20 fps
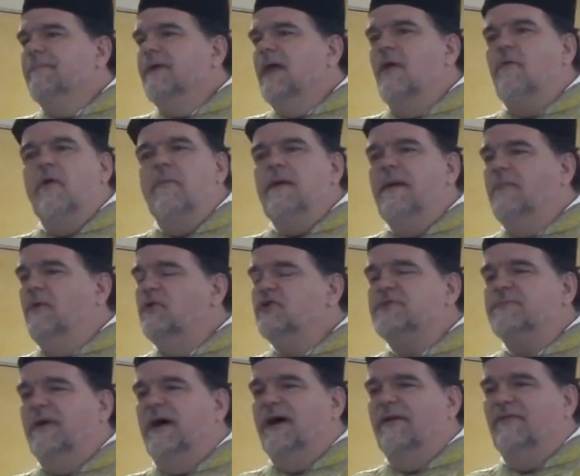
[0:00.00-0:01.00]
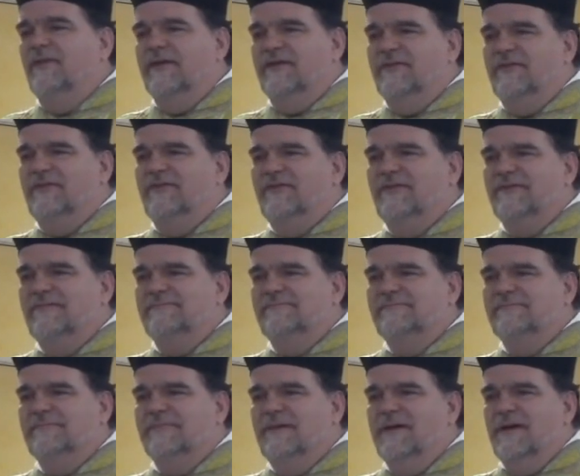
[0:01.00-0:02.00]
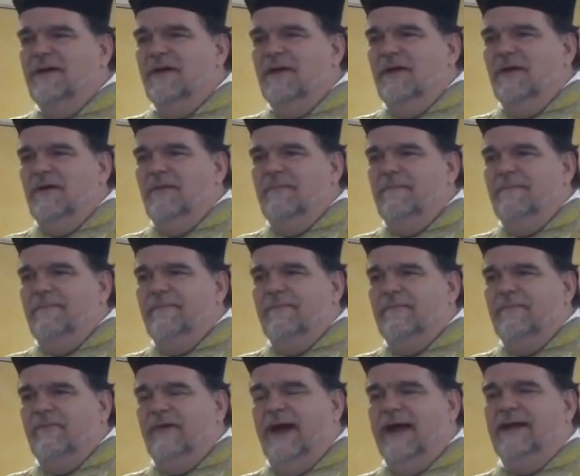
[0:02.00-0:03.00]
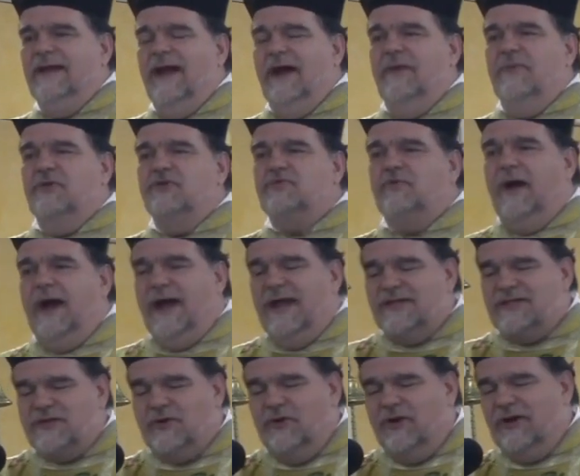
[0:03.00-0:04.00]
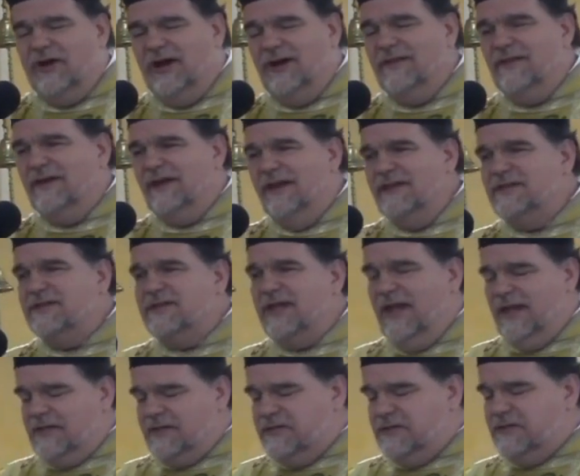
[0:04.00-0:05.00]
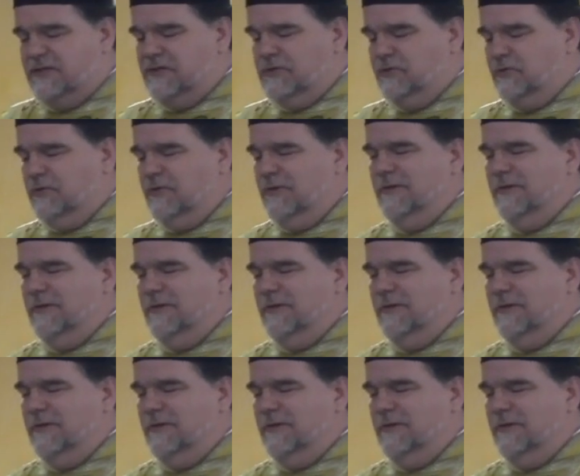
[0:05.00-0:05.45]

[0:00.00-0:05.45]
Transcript: It will be most marvelous. Right now there's riots going on in the United States.